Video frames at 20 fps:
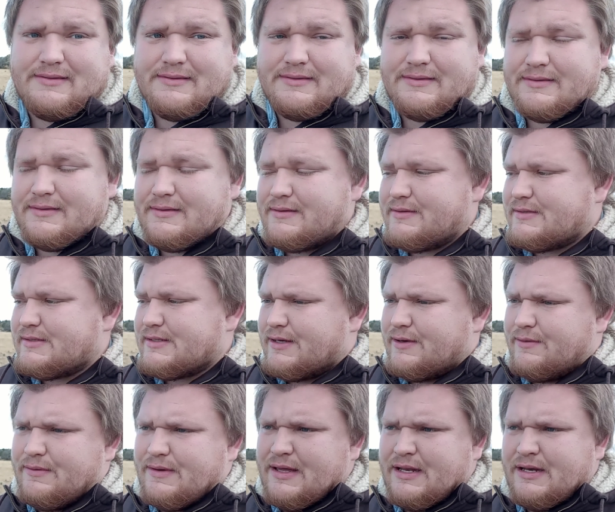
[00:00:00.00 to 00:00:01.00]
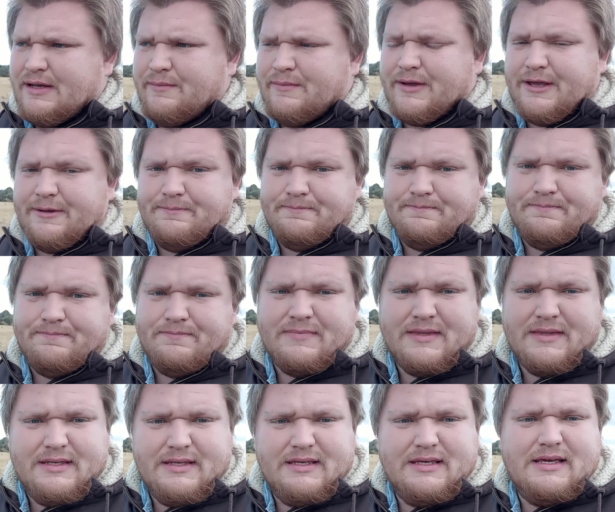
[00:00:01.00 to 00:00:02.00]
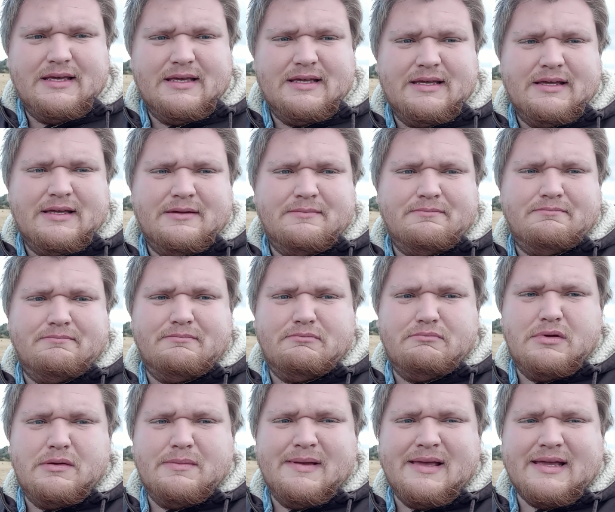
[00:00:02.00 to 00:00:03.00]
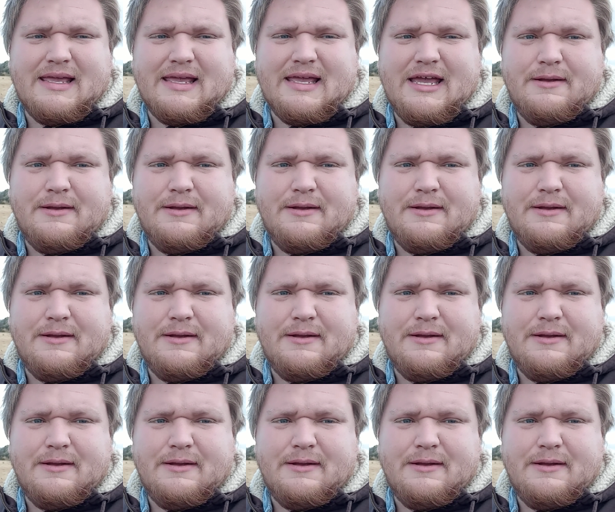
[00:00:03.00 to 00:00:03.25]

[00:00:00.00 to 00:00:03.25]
So, anyway, be back again.